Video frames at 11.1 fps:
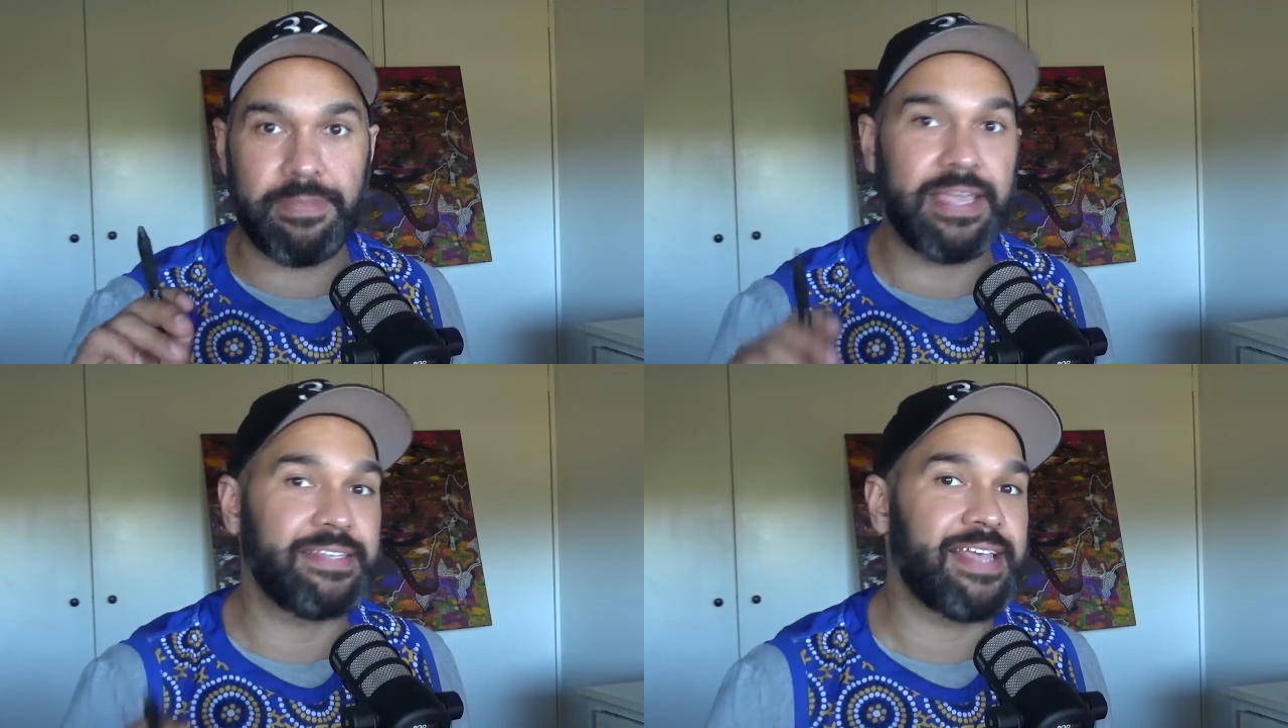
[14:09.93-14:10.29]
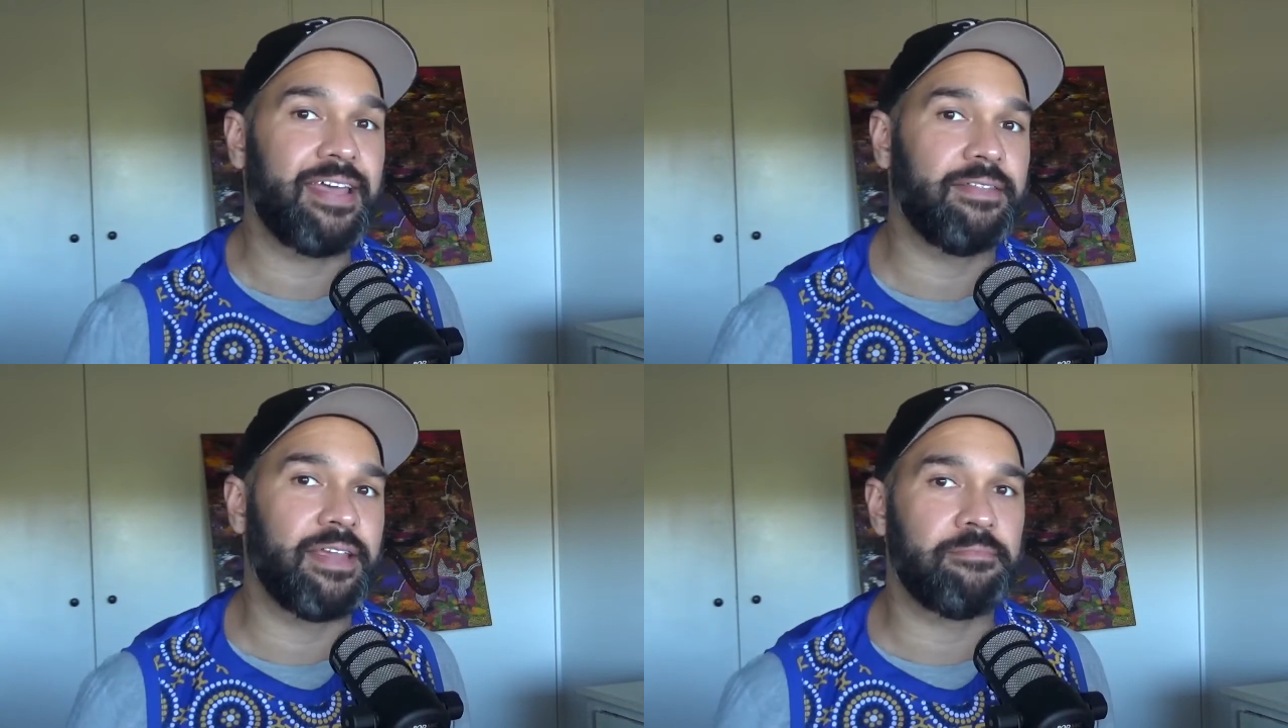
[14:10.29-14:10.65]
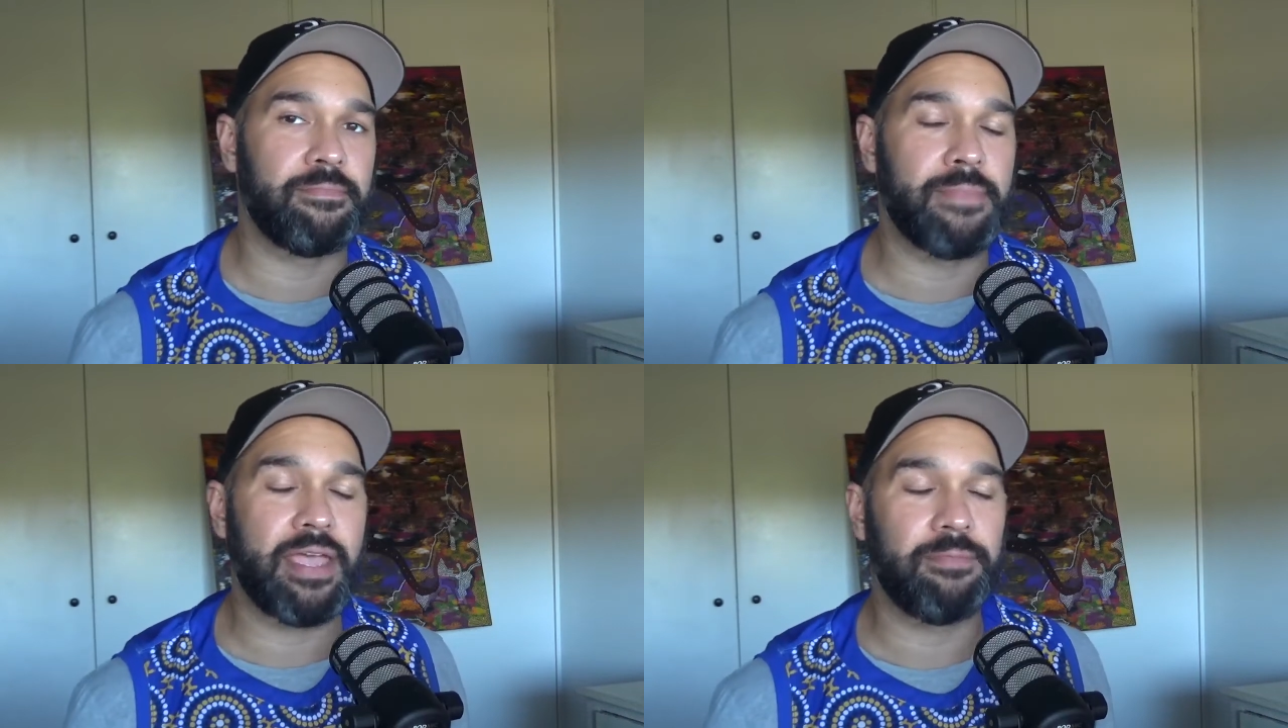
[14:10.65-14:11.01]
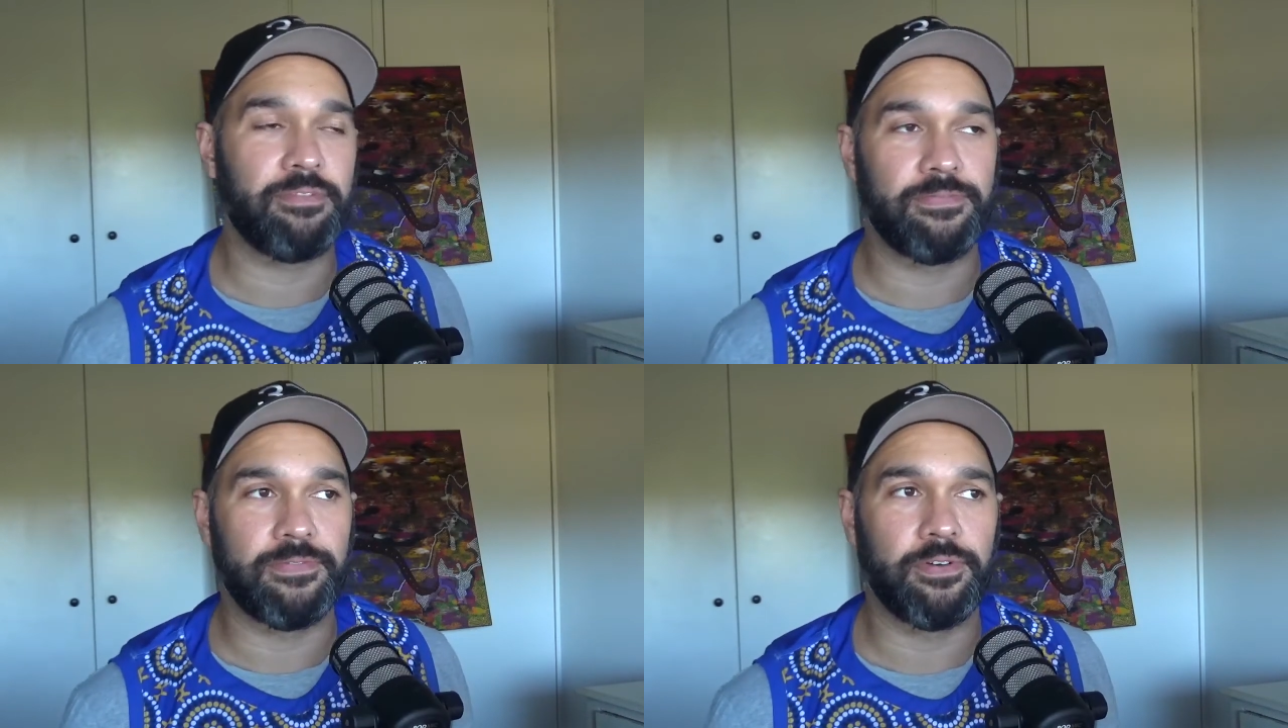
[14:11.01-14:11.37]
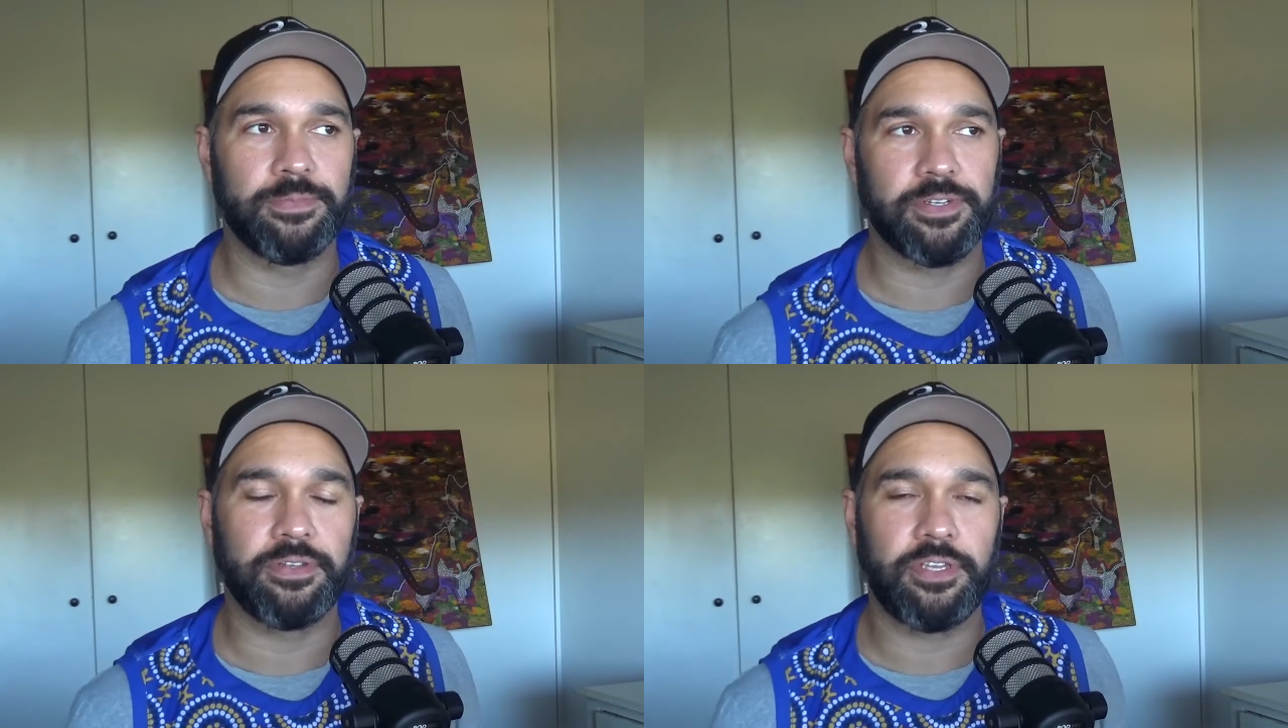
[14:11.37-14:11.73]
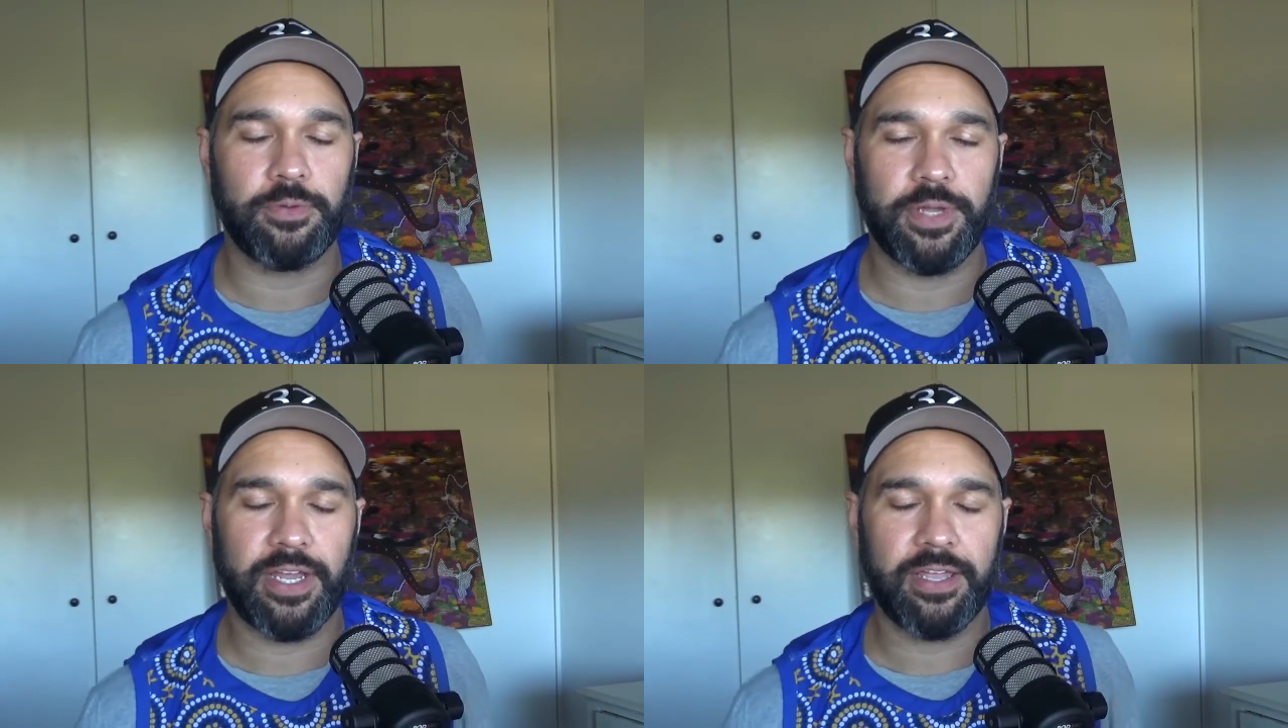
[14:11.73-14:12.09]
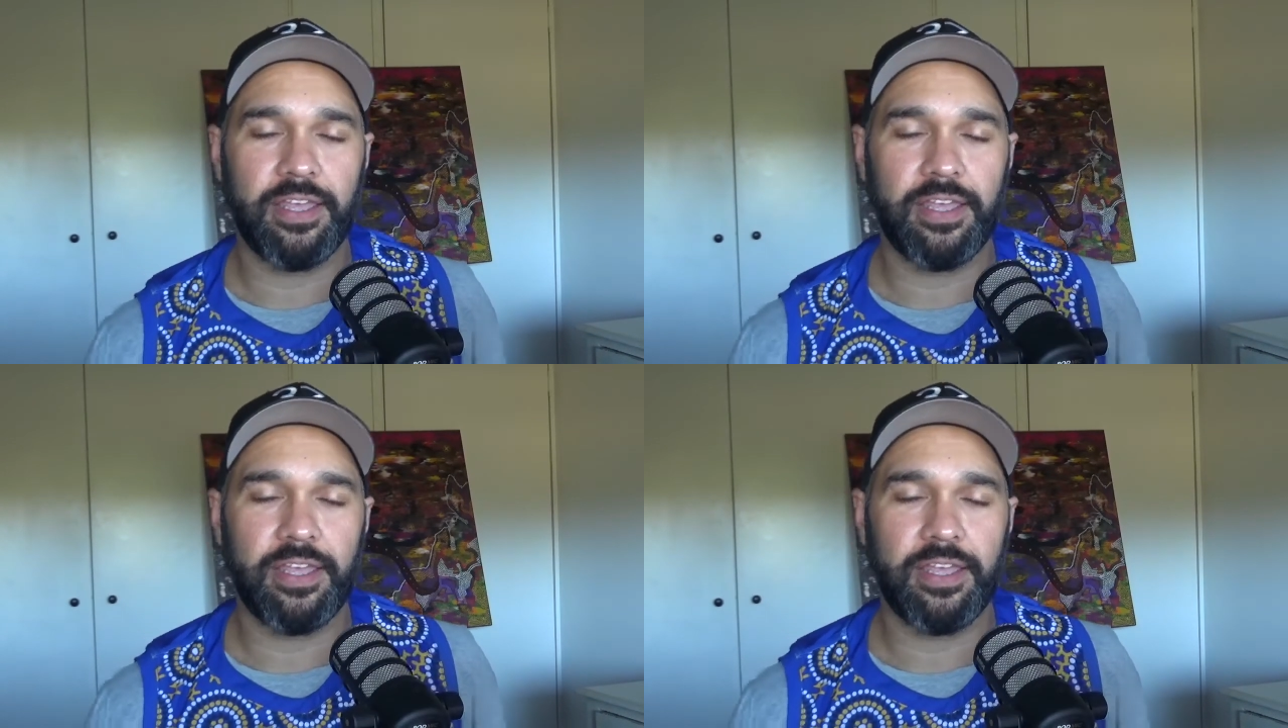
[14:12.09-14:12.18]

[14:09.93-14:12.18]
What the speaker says: piece had that Maine performed on Q&A.